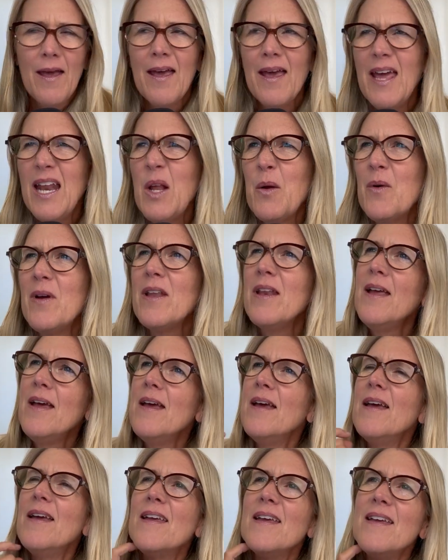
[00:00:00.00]
And I went,
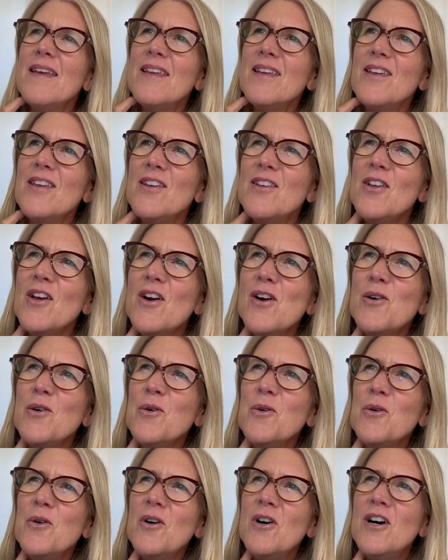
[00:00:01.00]

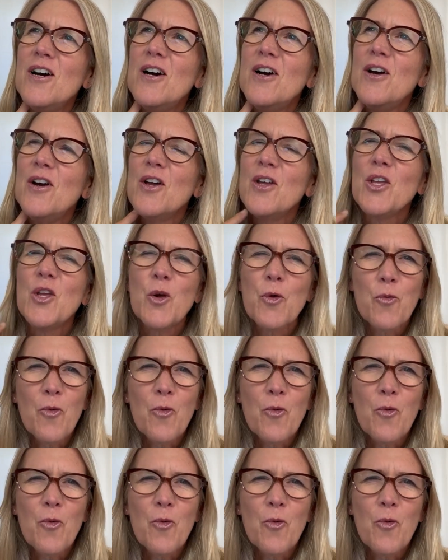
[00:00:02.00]
you're